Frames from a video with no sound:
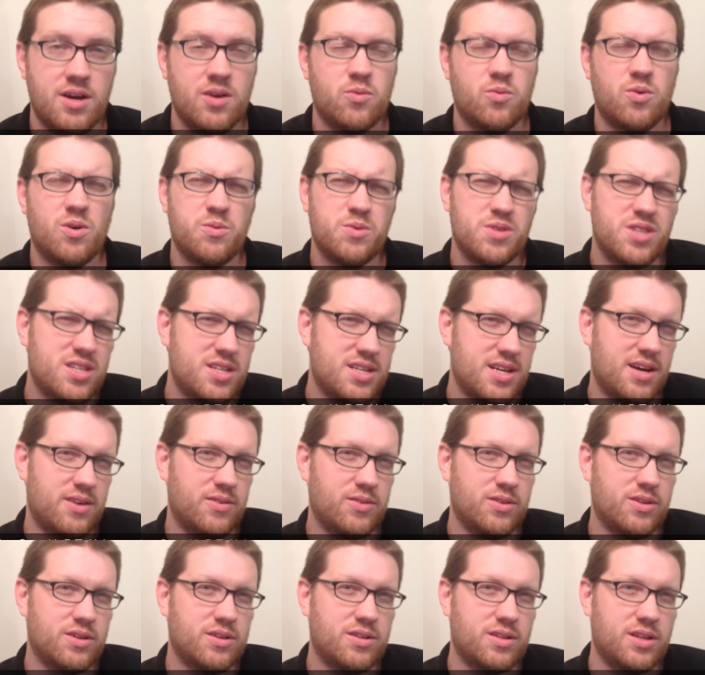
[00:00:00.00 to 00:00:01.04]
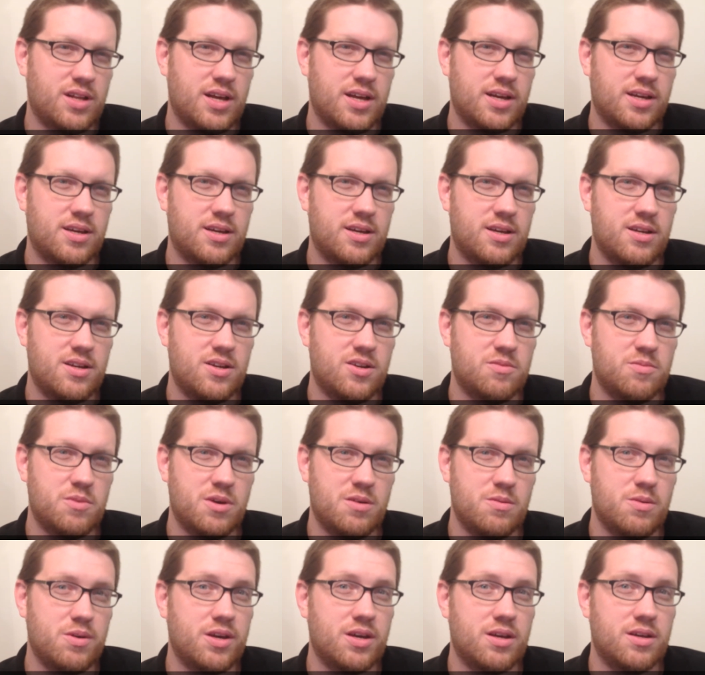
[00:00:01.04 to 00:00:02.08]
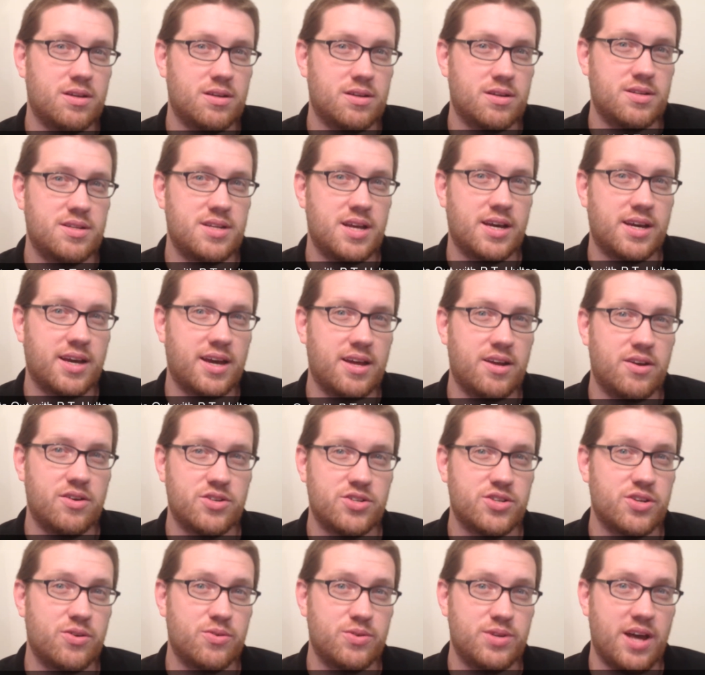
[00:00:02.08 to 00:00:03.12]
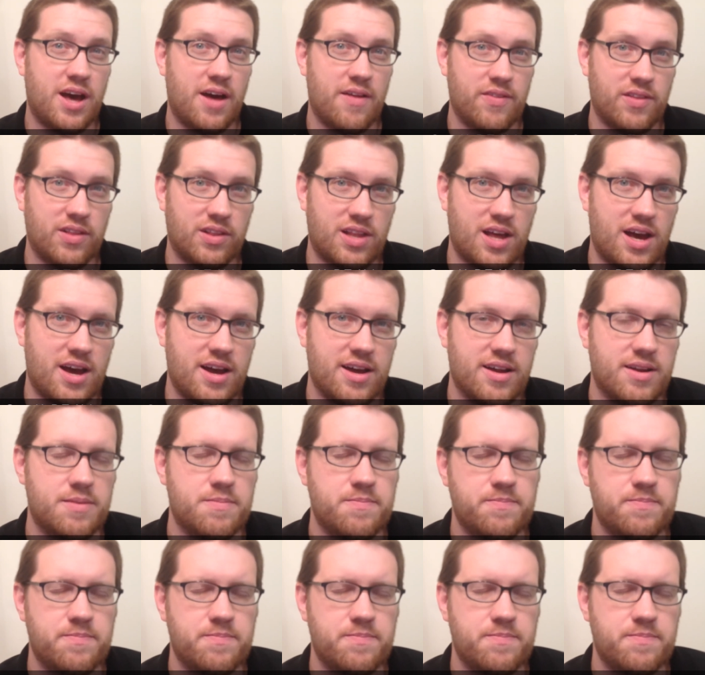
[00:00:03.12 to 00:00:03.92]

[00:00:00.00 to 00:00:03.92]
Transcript: What would the town look like, maybe a decade or so down the line?